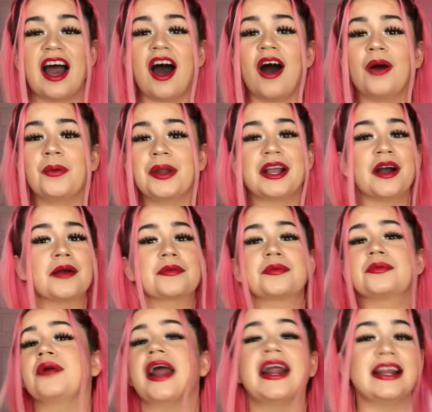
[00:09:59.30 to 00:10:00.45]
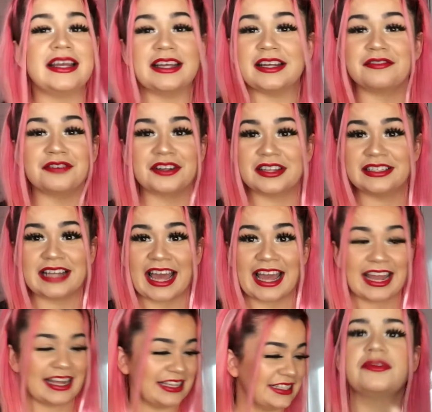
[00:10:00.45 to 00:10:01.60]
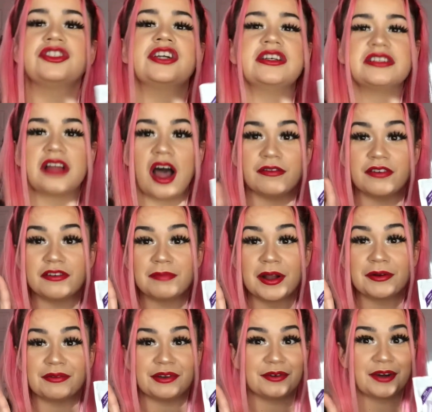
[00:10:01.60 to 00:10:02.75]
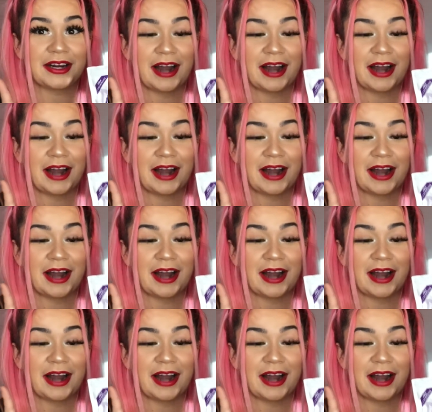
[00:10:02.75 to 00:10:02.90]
I'll wake up ready for the day. Just off of my review right